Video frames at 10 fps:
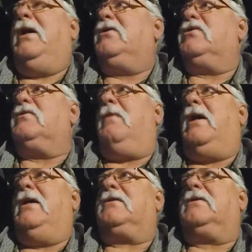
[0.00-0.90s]
goes by,
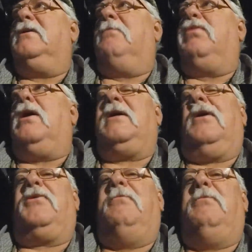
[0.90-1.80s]
it's going to block
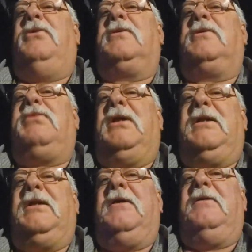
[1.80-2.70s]
out the moon completely.